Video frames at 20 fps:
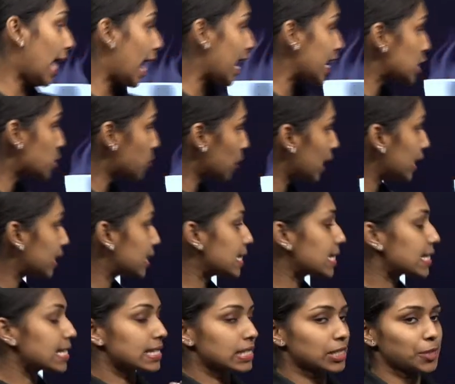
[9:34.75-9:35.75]
Isolated
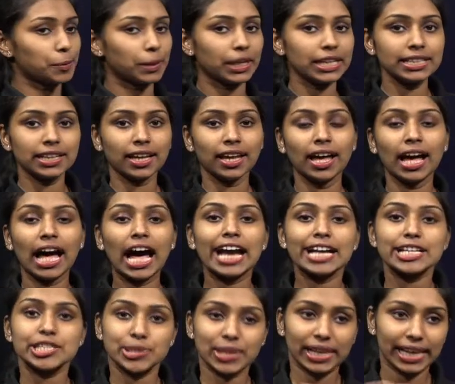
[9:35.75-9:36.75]
system, right?
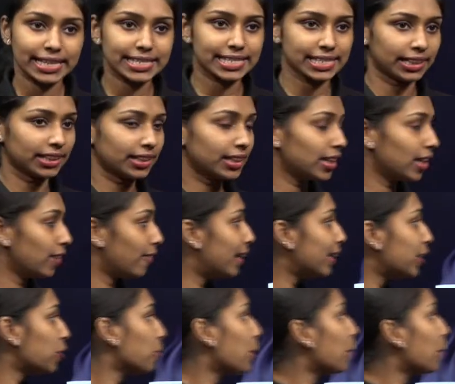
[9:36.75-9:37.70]
Isolated. What do